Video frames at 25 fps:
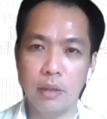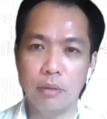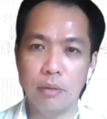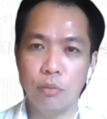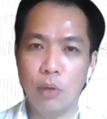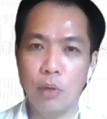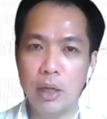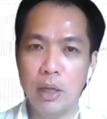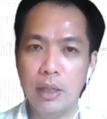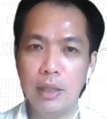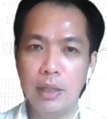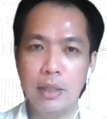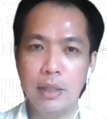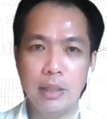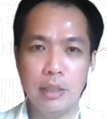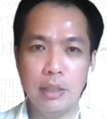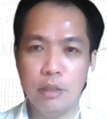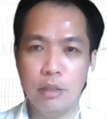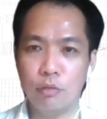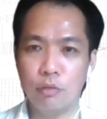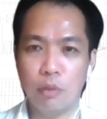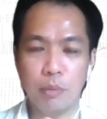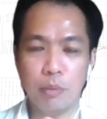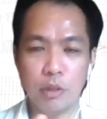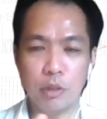whether
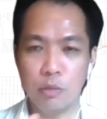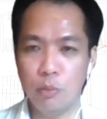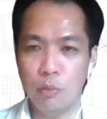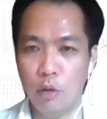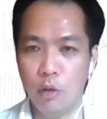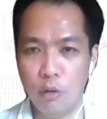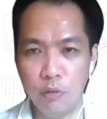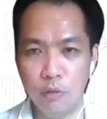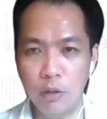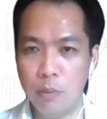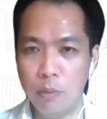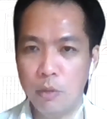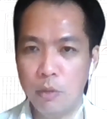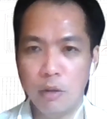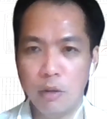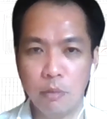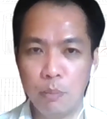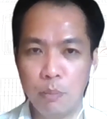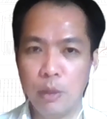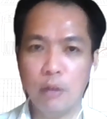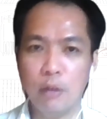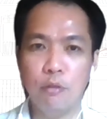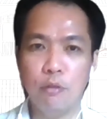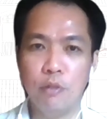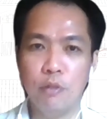he's from a small firm or a
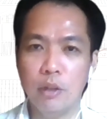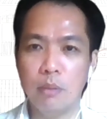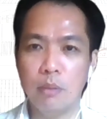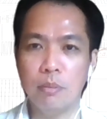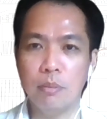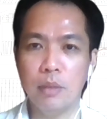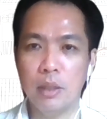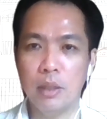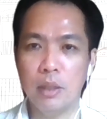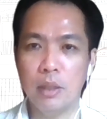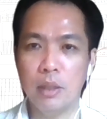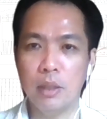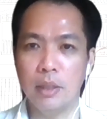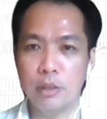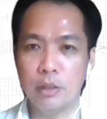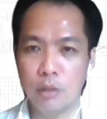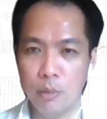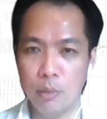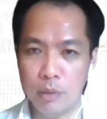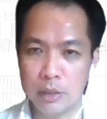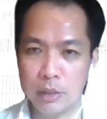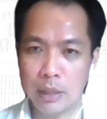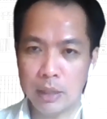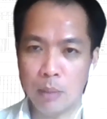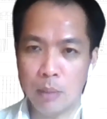big firm. It's
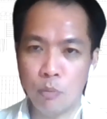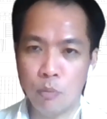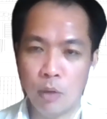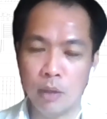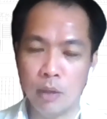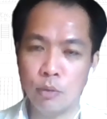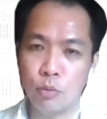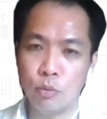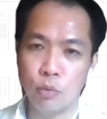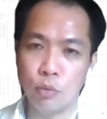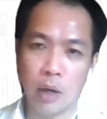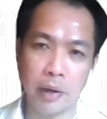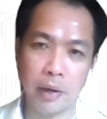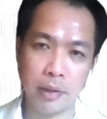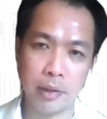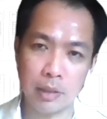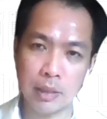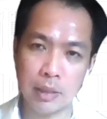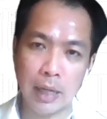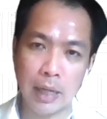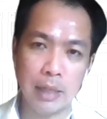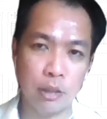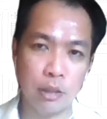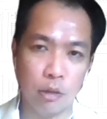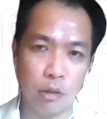got to be someone who
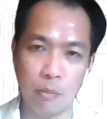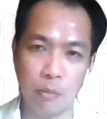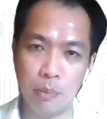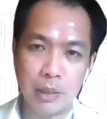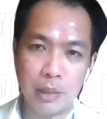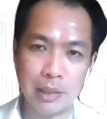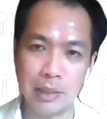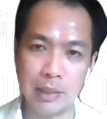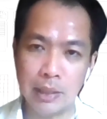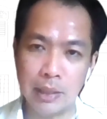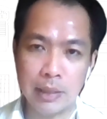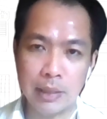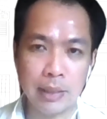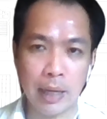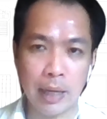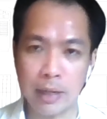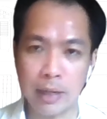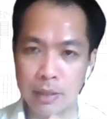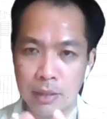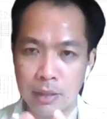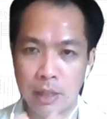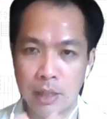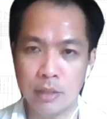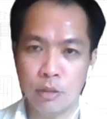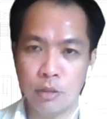understands your business,
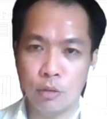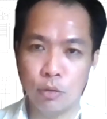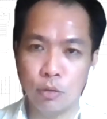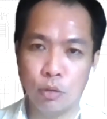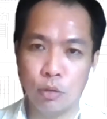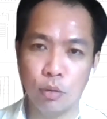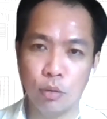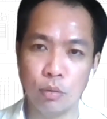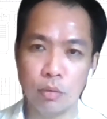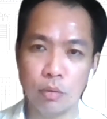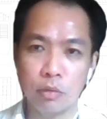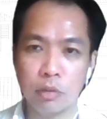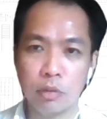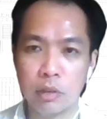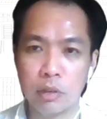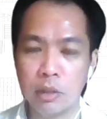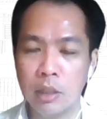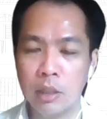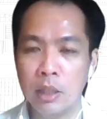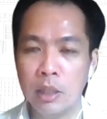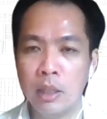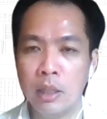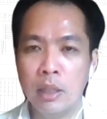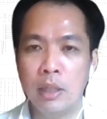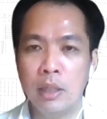understands your goals,
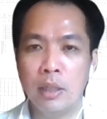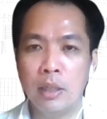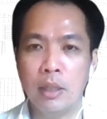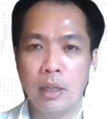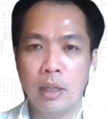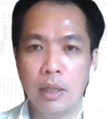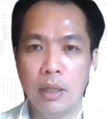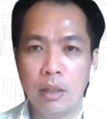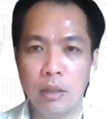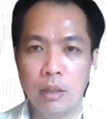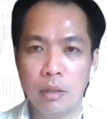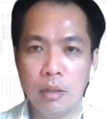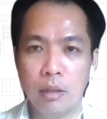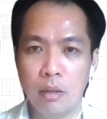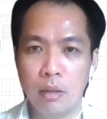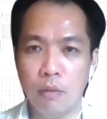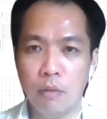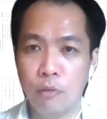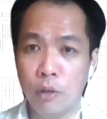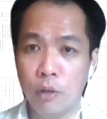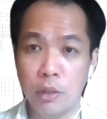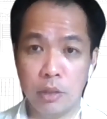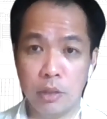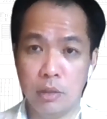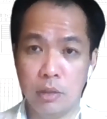and
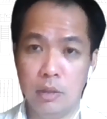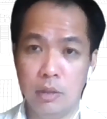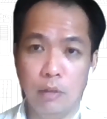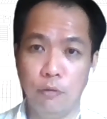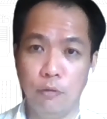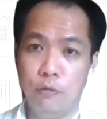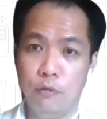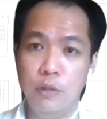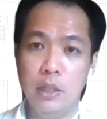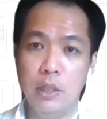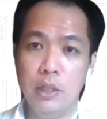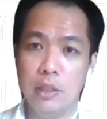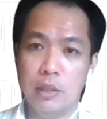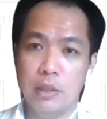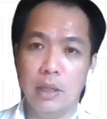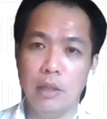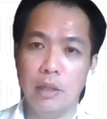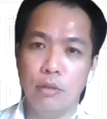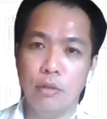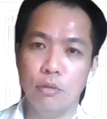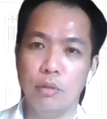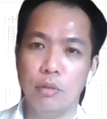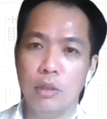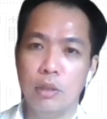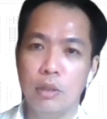of course the fees that
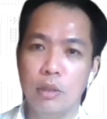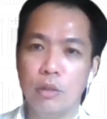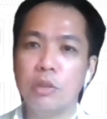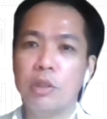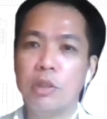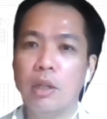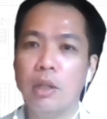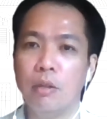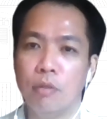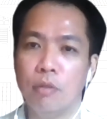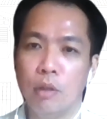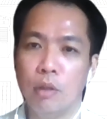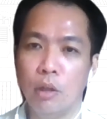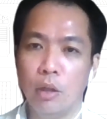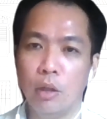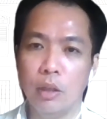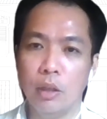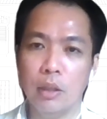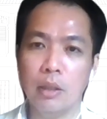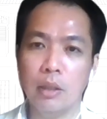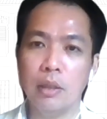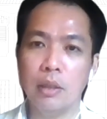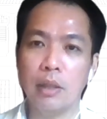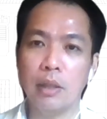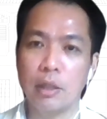you will negotiate with a
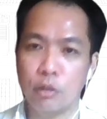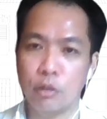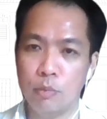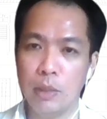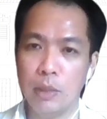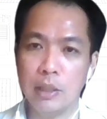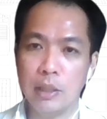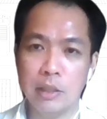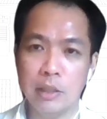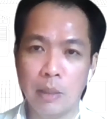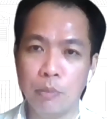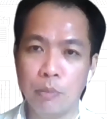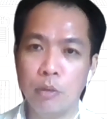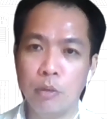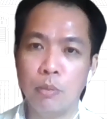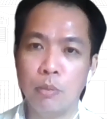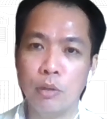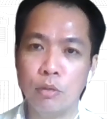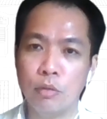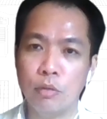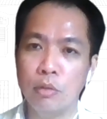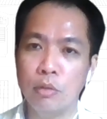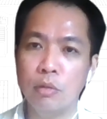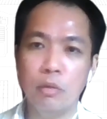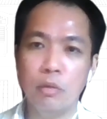lawyer has to be
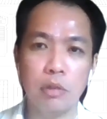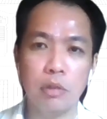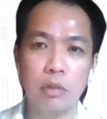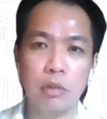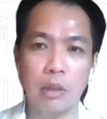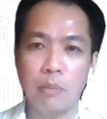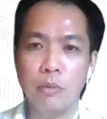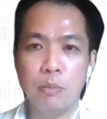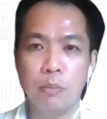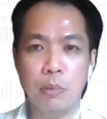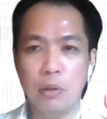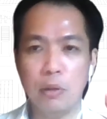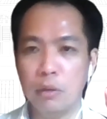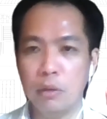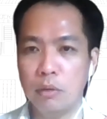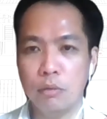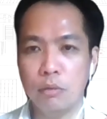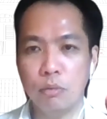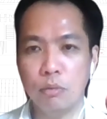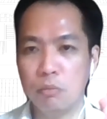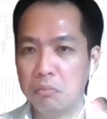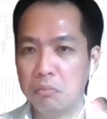acceptable to you. Some people